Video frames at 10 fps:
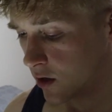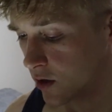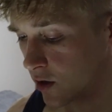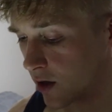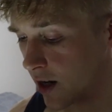
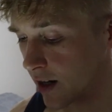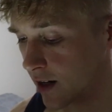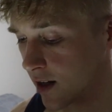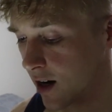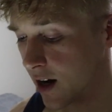So like
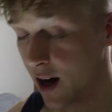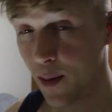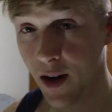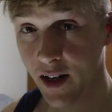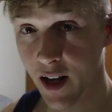I
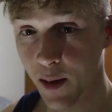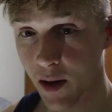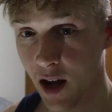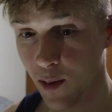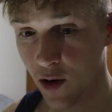got my damn
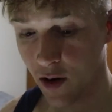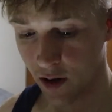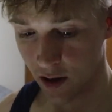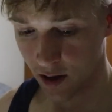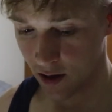camera
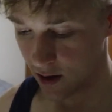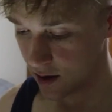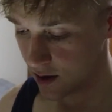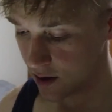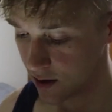on a
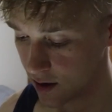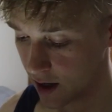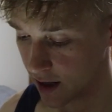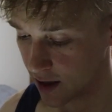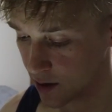
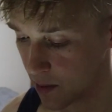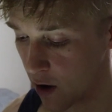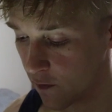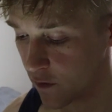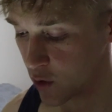like this
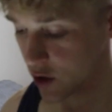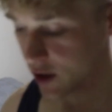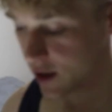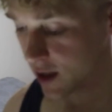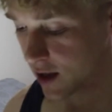Mount Fuji
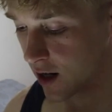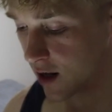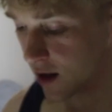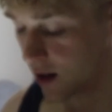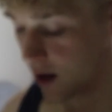stick that
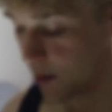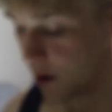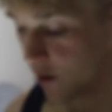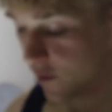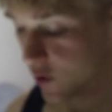I climbed
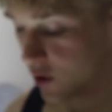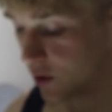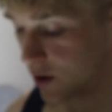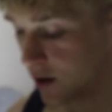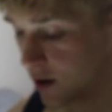Mount Fuji
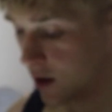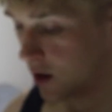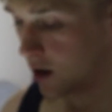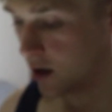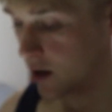with.
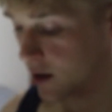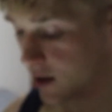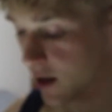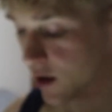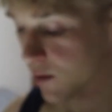It's
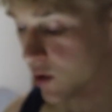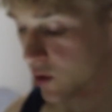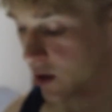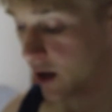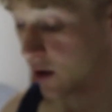like the
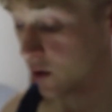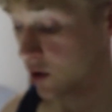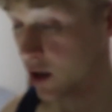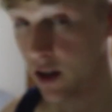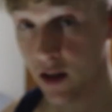most ghetto
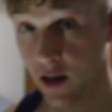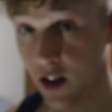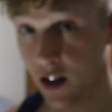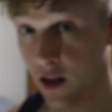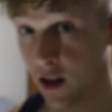shit.
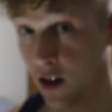Like